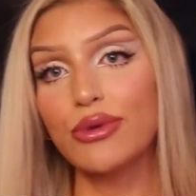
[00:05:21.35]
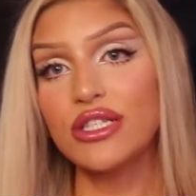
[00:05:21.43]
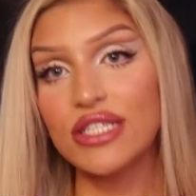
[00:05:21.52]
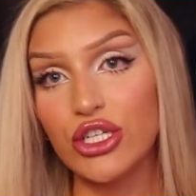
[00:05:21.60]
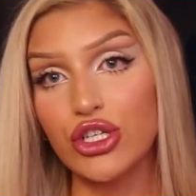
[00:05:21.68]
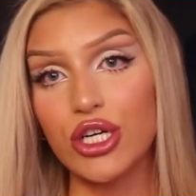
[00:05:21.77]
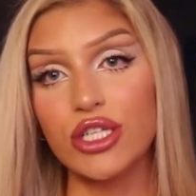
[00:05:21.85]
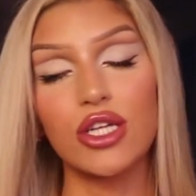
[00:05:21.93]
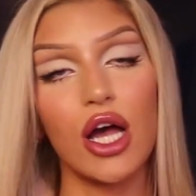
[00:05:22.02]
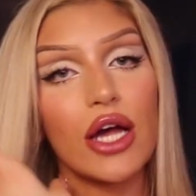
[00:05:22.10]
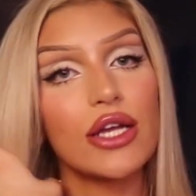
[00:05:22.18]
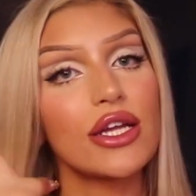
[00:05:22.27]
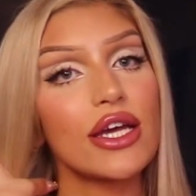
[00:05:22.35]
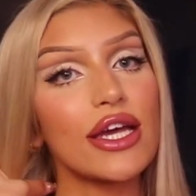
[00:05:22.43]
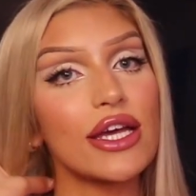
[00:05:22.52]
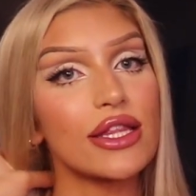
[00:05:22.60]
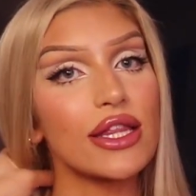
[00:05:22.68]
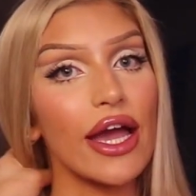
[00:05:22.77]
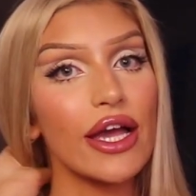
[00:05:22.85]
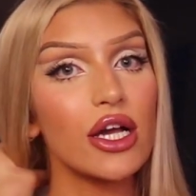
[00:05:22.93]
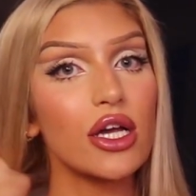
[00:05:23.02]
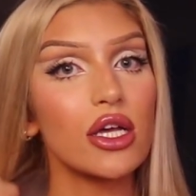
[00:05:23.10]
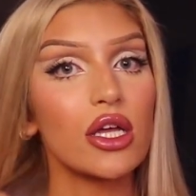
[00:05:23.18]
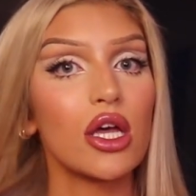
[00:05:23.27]
procedures done in
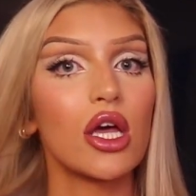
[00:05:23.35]
like